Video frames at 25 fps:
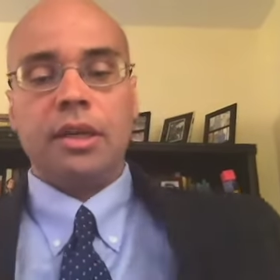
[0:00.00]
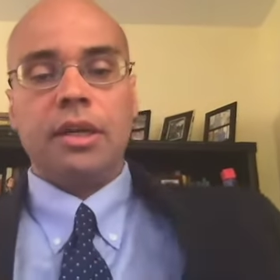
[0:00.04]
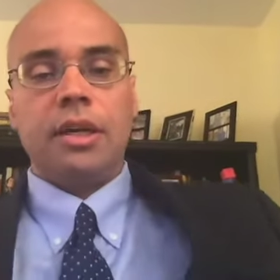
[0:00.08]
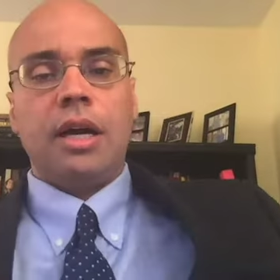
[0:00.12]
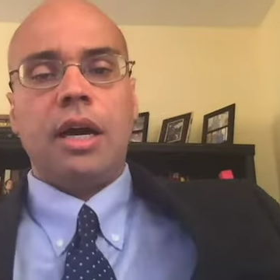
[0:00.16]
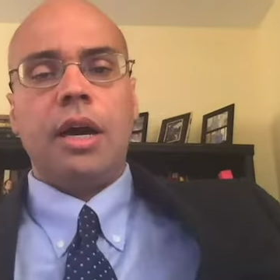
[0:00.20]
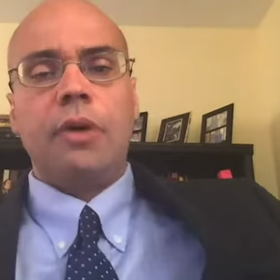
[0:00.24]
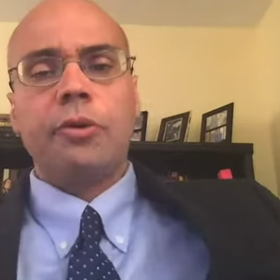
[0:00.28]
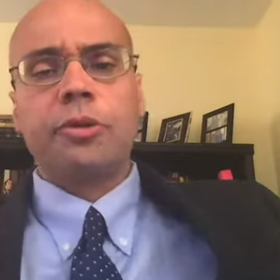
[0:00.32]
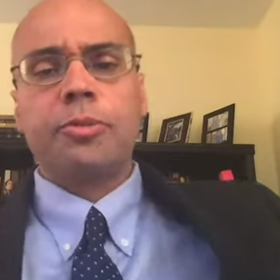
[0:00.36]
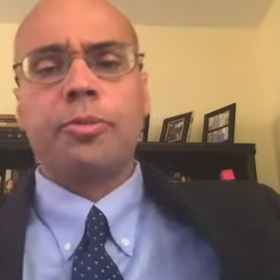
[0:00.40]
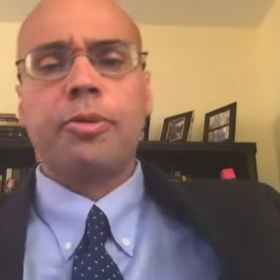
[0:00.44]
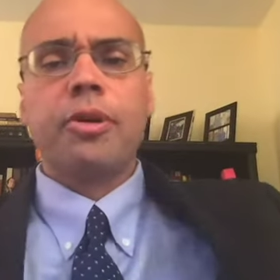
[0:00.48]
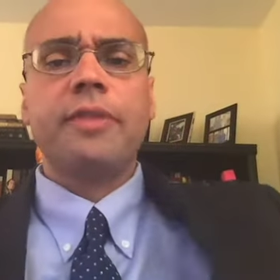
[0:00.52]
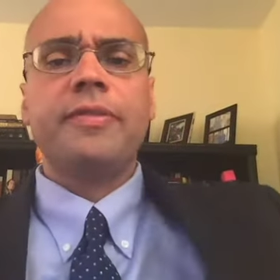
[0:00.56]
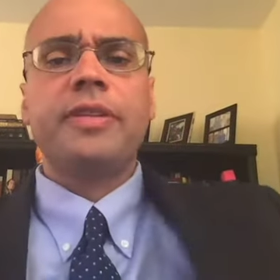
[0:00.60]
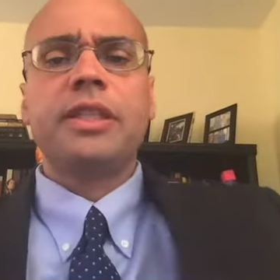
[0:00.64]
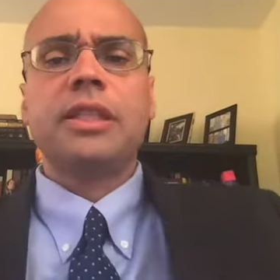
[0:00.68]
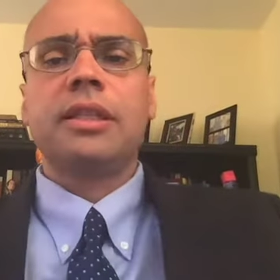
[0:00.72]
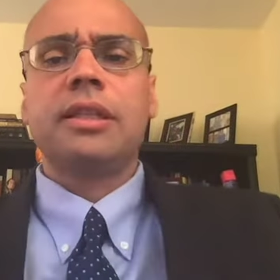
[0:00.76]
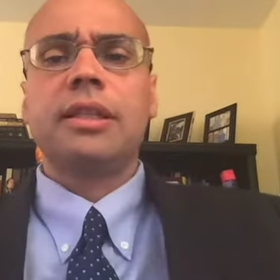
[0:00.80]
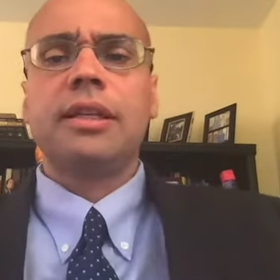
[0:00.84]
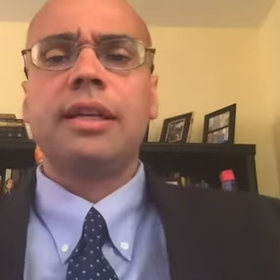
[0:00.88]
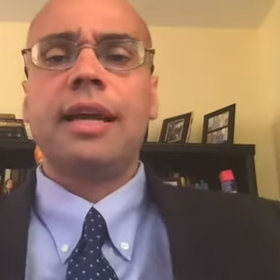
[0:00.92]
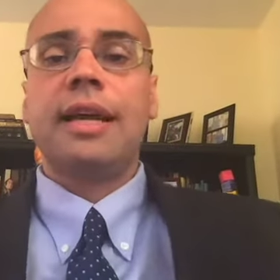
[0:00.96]
I was
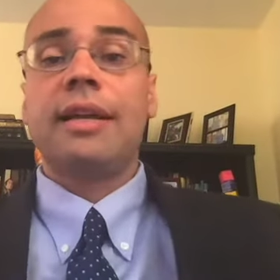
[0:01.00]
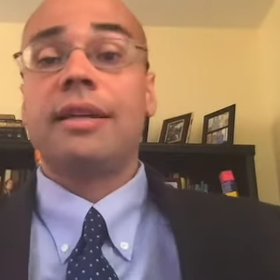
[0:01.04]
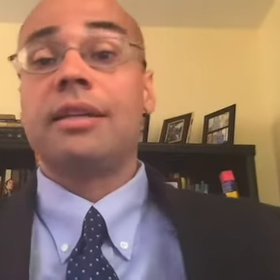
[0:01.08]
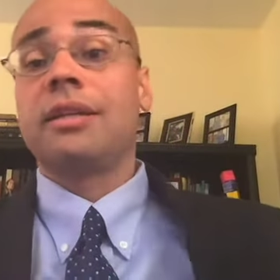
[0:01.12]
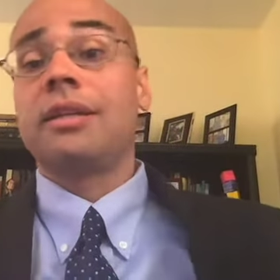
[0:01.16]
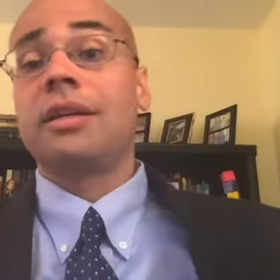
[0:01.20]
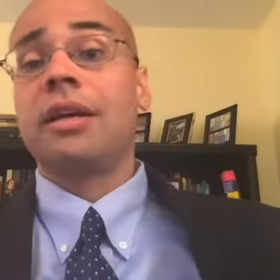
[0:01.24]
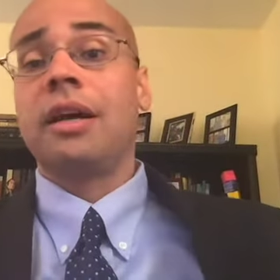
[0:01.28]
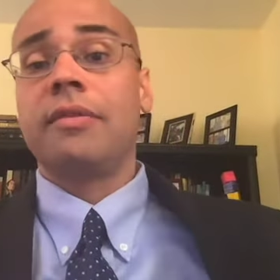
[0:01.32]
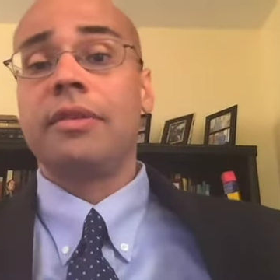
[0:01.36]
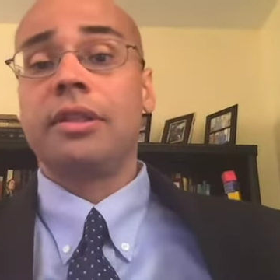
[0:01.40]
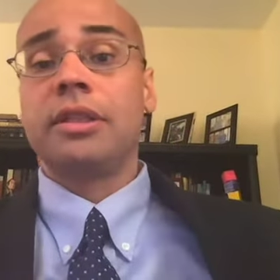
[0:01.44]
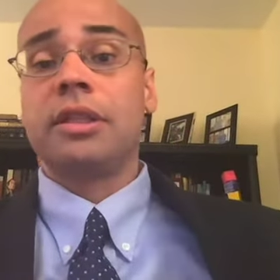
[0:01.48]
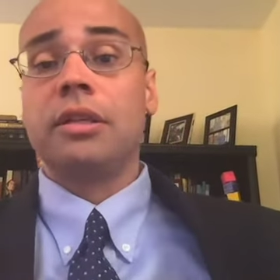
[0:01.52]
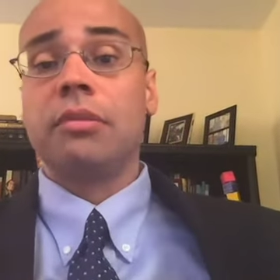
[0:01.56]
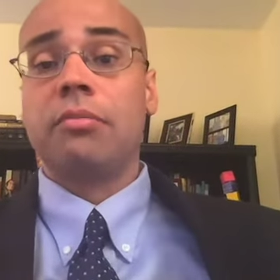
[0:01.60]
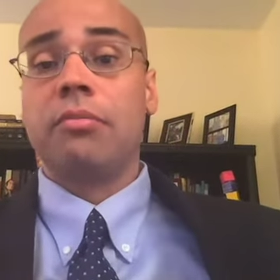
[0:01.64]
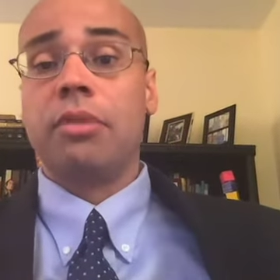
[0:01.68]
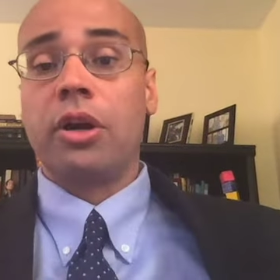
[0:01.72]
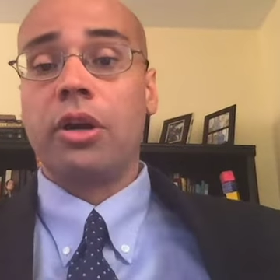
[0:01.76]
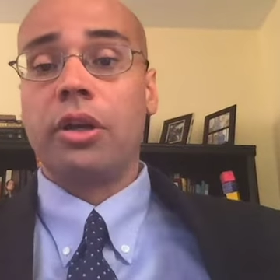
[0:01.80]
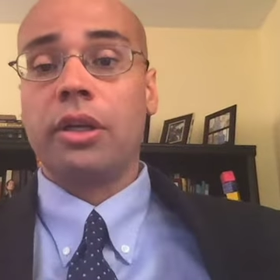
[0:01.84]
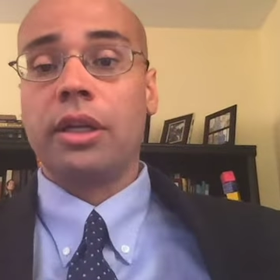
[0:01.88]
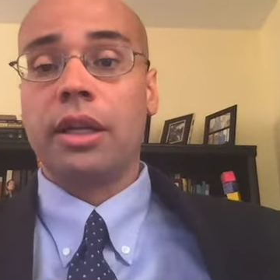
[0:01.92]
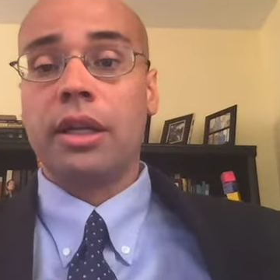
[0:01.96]
previously at Covington &
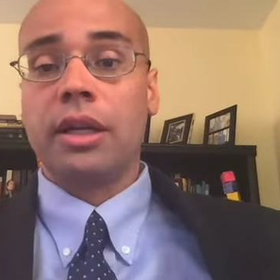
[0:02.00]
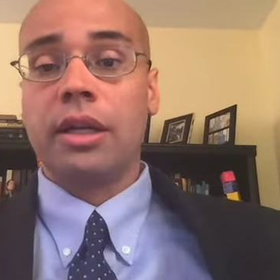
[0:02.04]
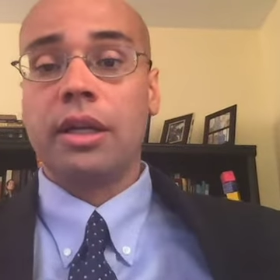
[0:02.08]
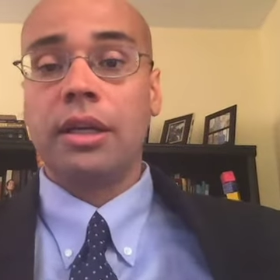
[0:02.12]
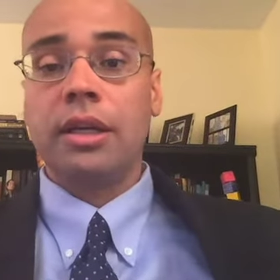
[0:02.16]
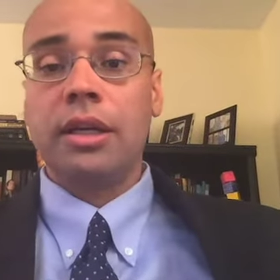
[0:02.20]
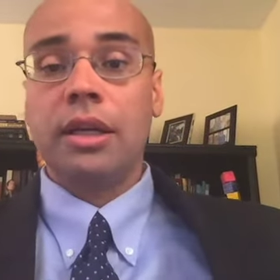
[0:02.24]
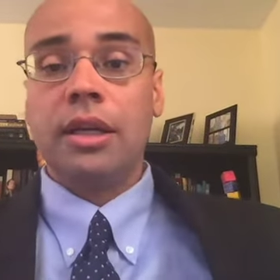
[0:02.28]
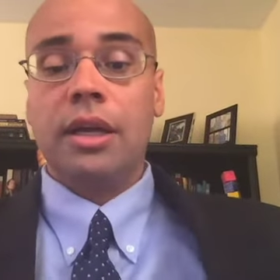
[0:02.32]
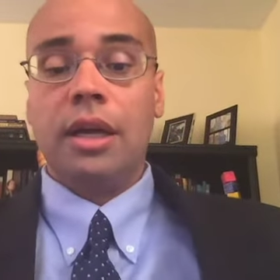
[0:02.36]
Burling,